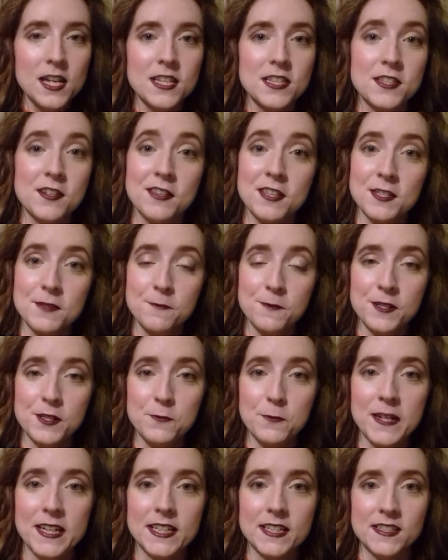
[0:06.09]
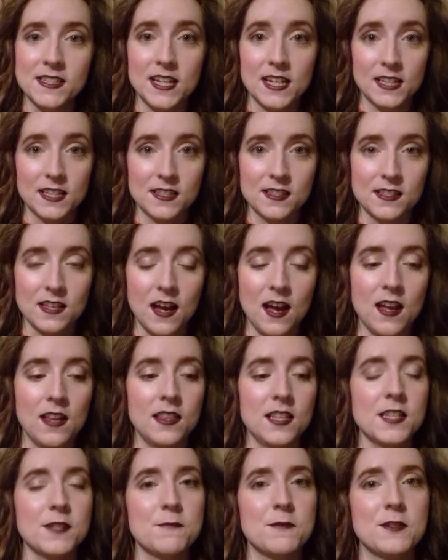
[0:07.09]
So this was week 6
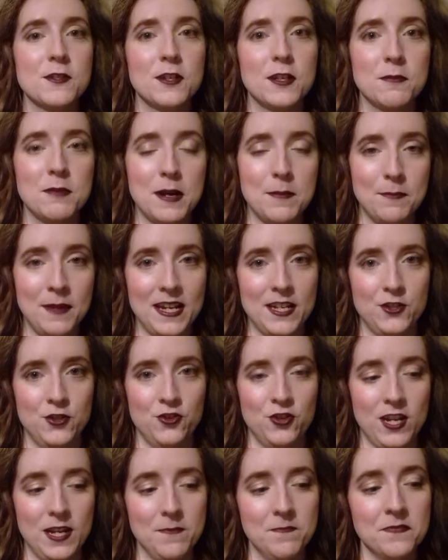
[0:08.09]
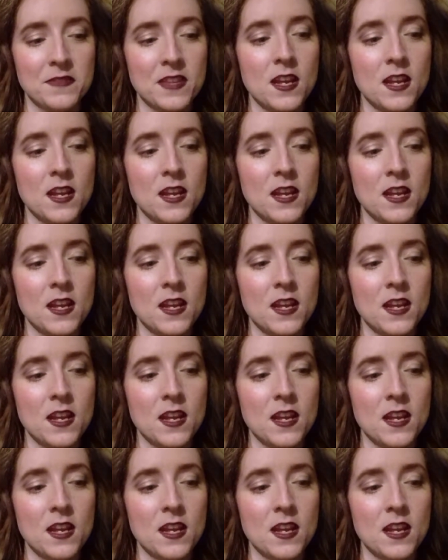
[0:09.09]
and this was all about pastry.